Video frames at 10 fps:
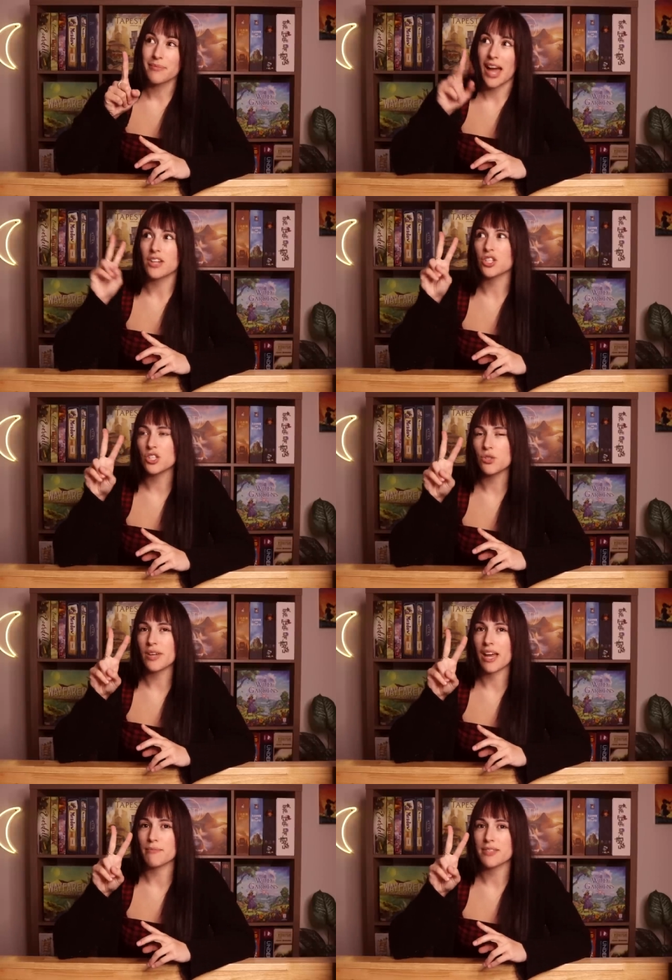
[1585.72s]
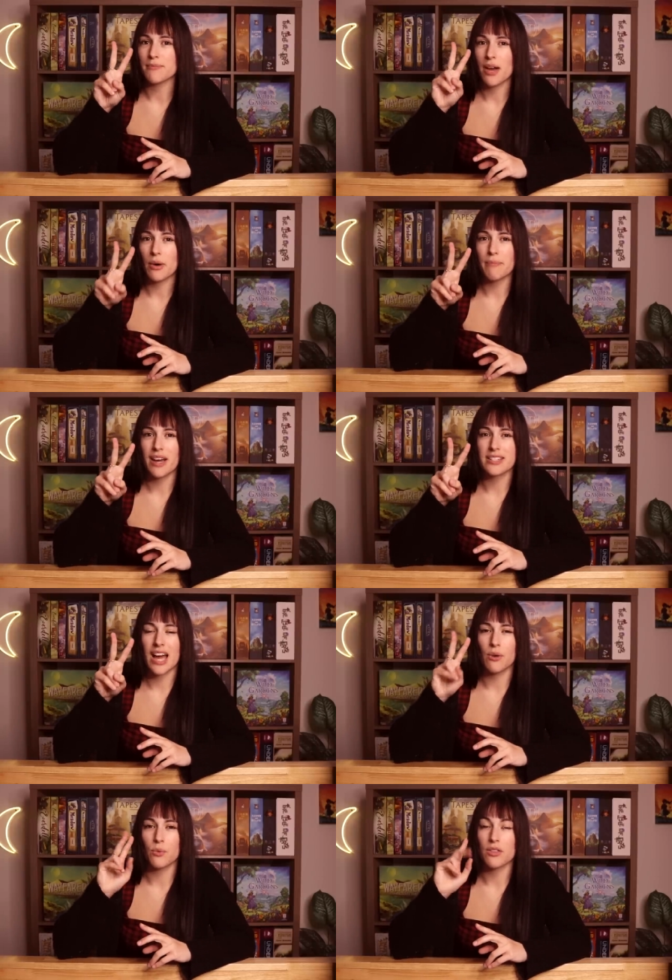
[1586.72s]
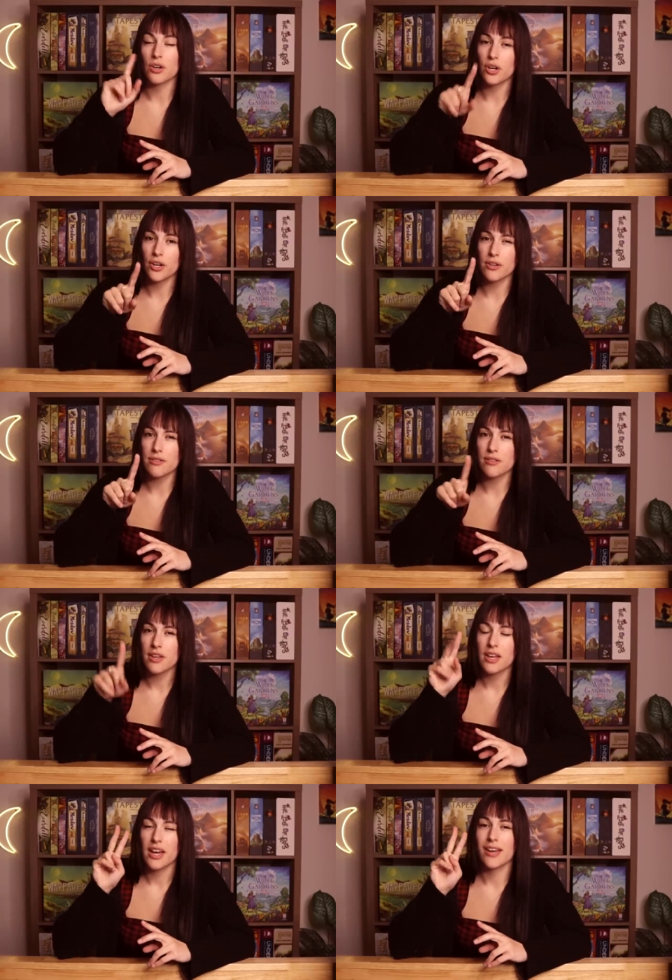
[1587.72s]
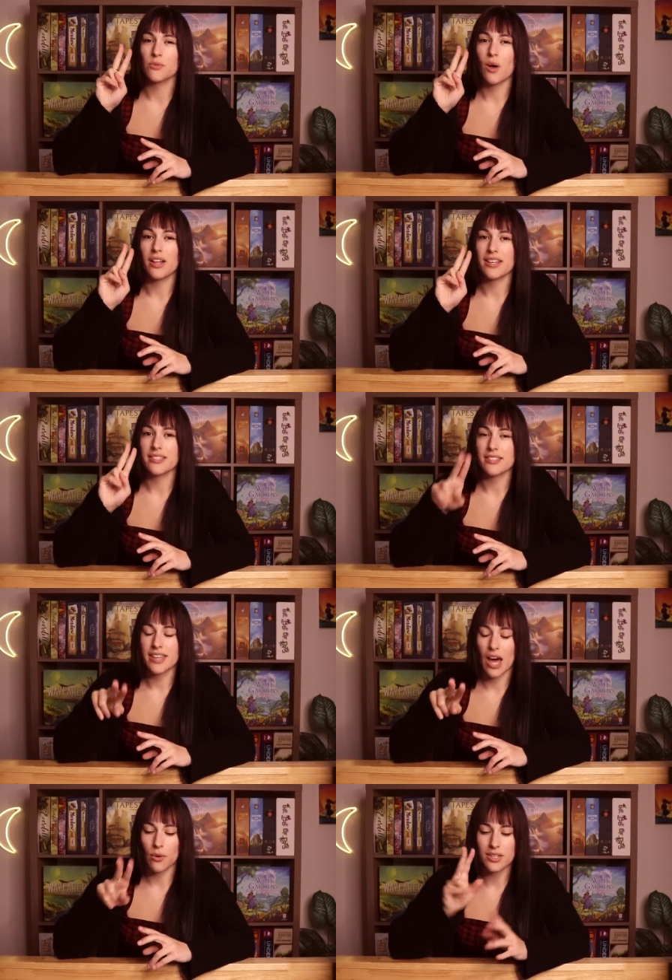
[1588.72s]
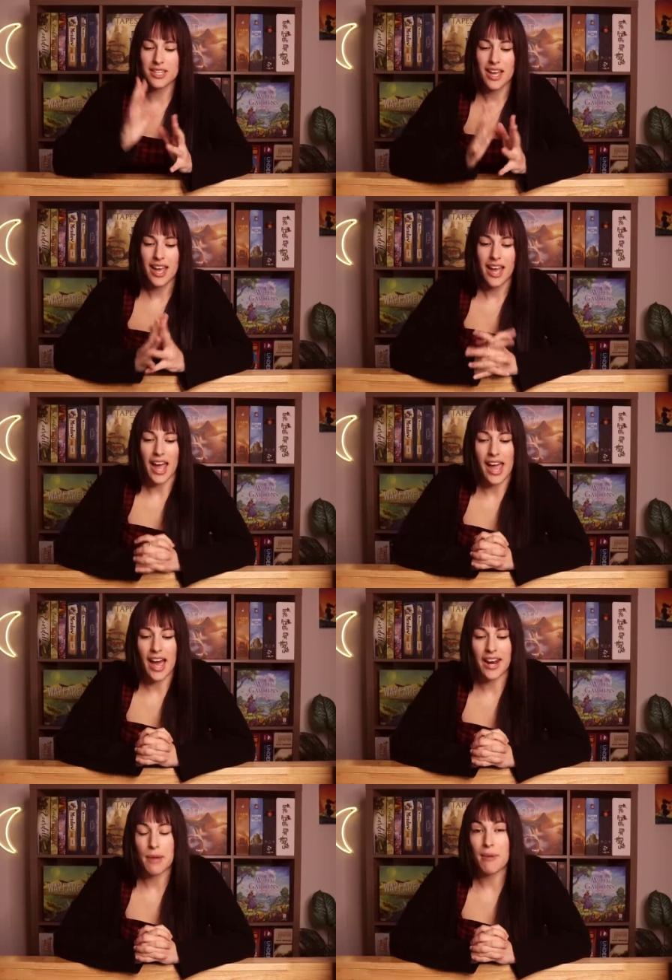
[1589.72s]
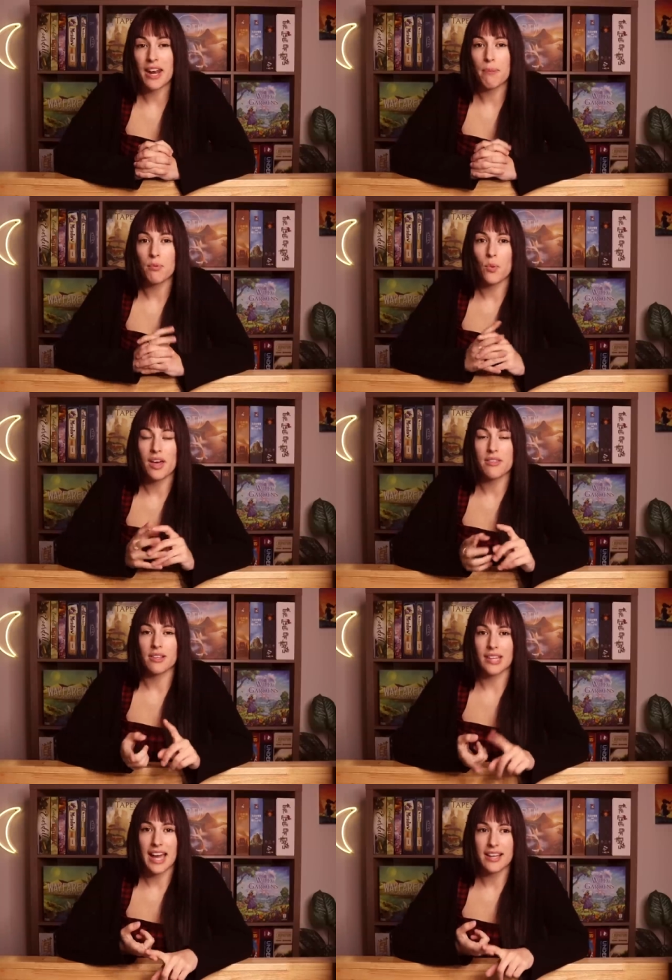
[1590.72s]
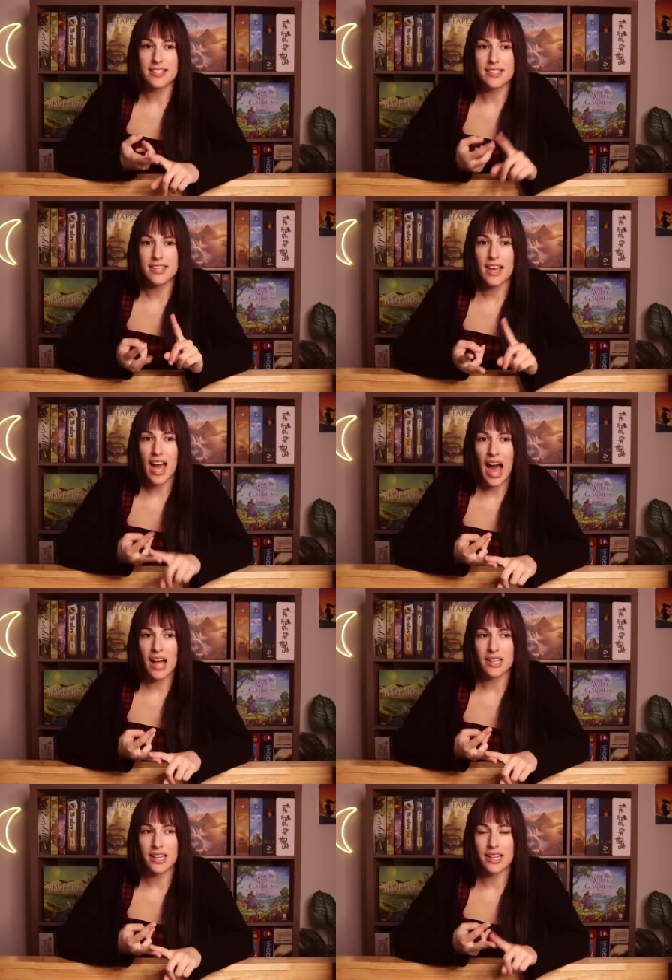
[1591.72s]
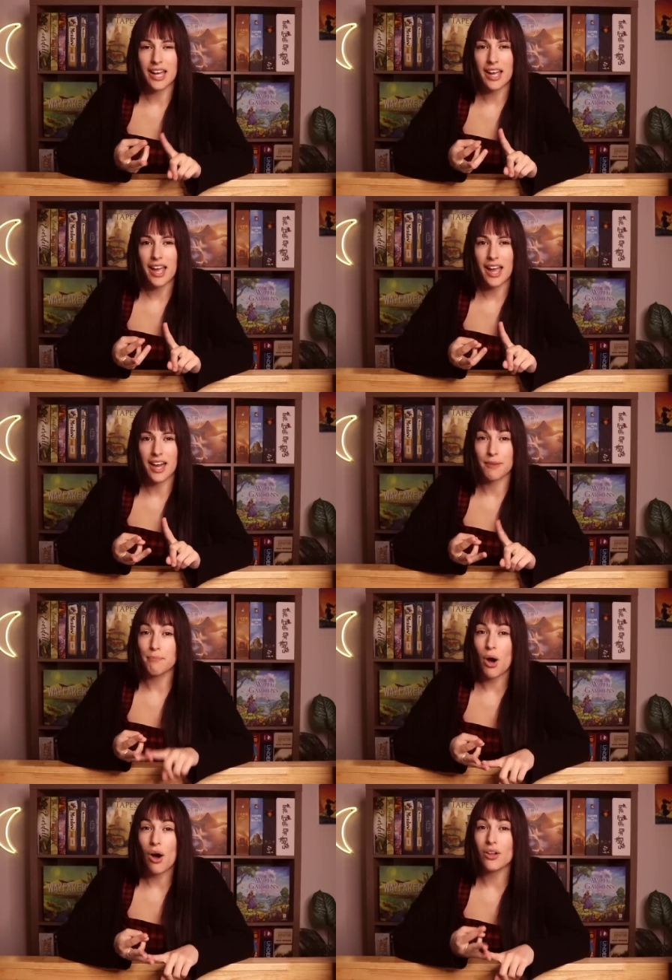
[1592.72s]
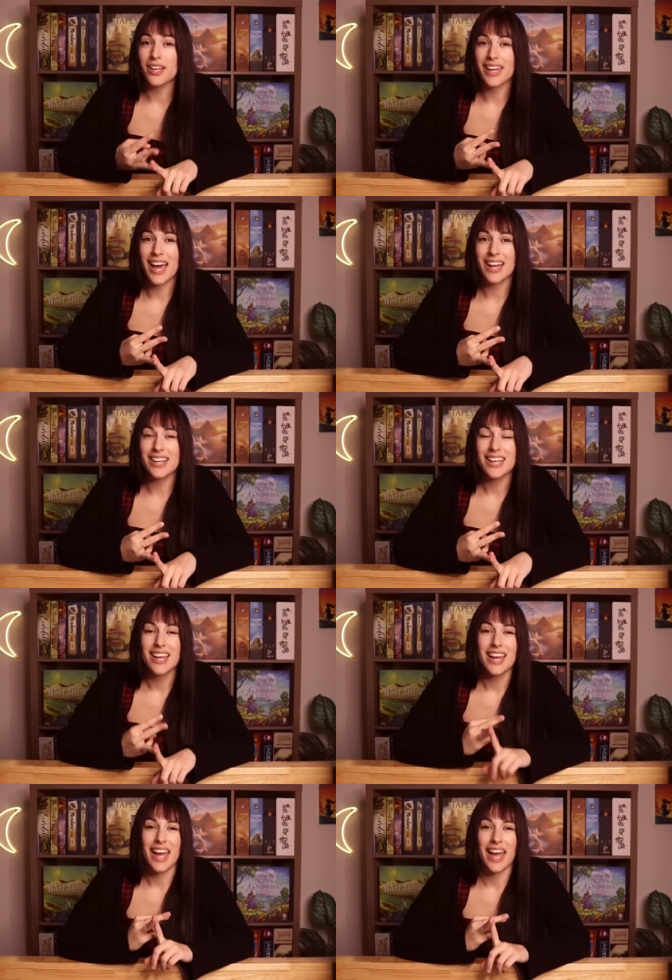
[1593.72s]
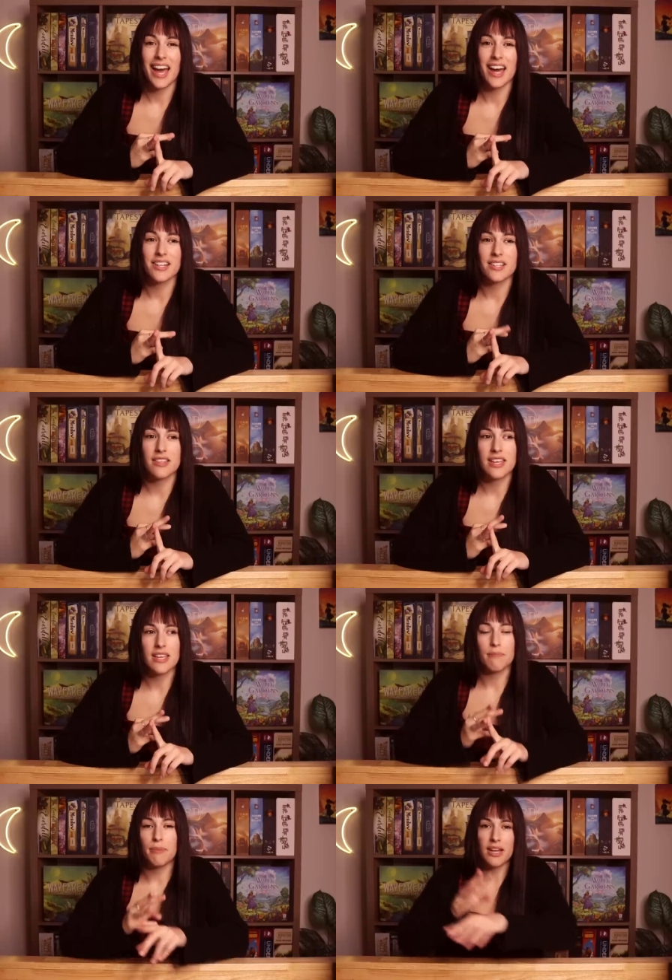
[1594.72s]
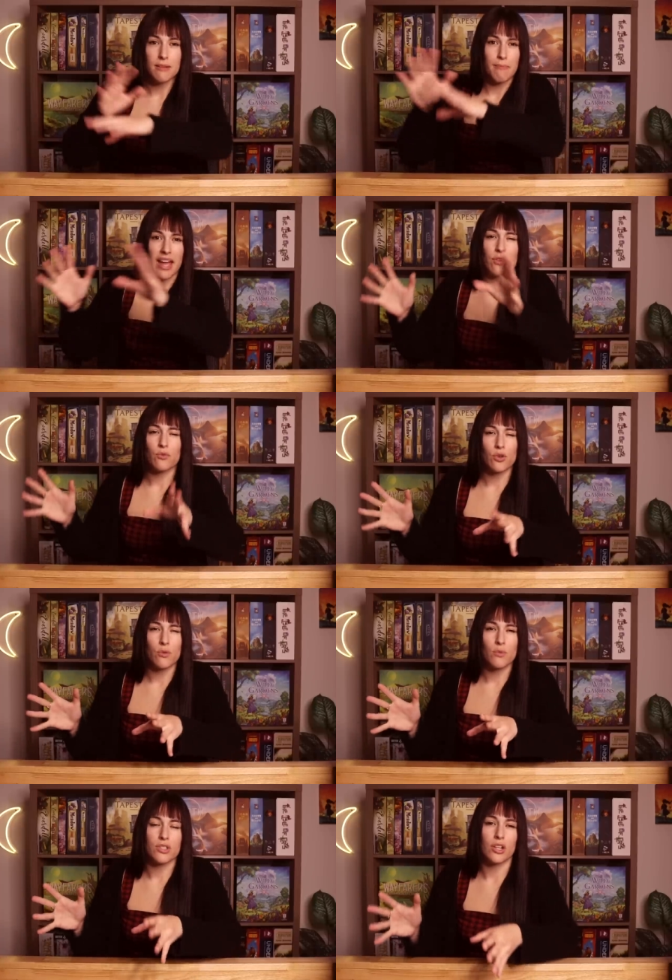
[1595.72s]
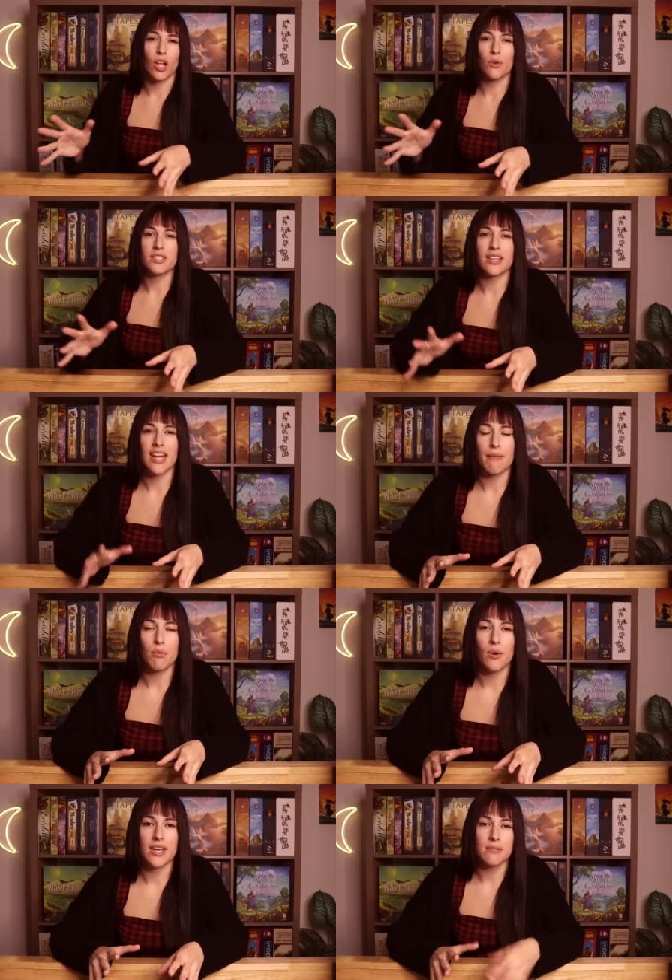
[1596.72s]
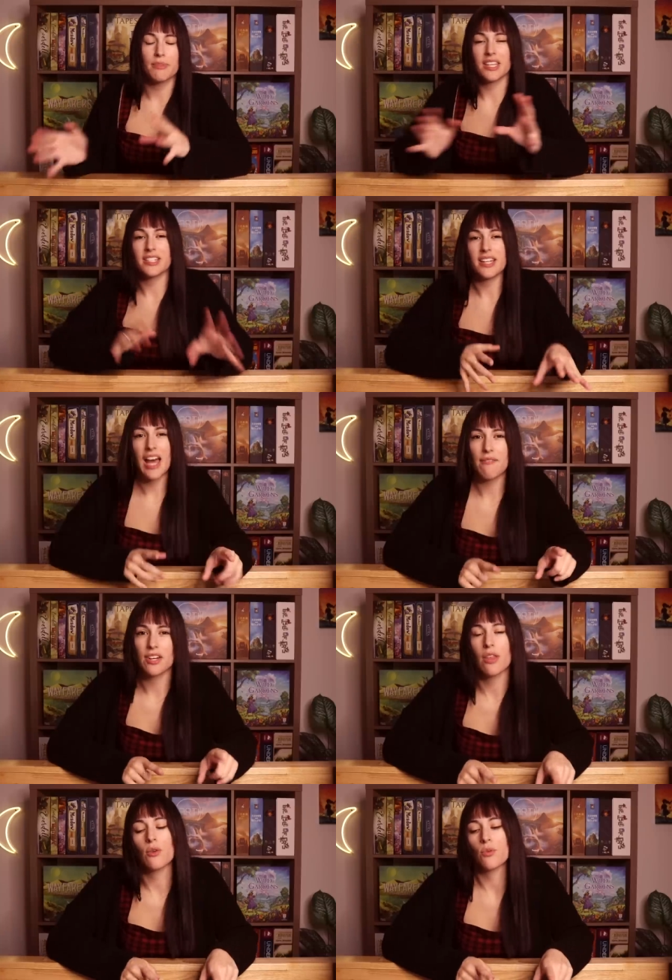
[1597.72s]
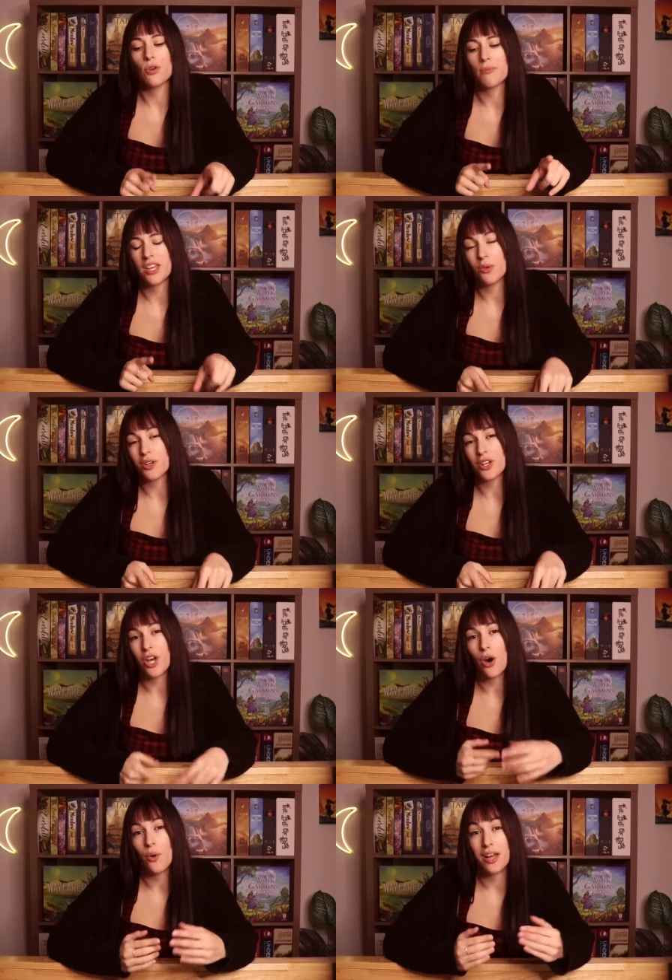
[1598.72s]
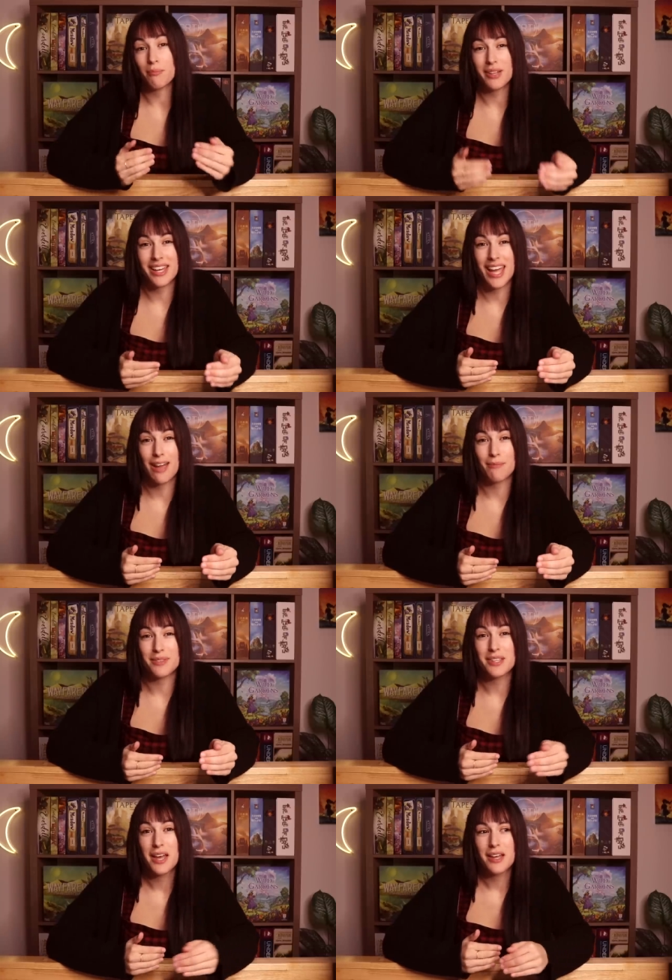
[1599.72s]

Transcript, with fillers: actually two games. I went back down with Earth as well as Scout, and I met up with Lex, Alan, and Paul again. And the big main room was closed at that point, but they did have another room that you could go and play games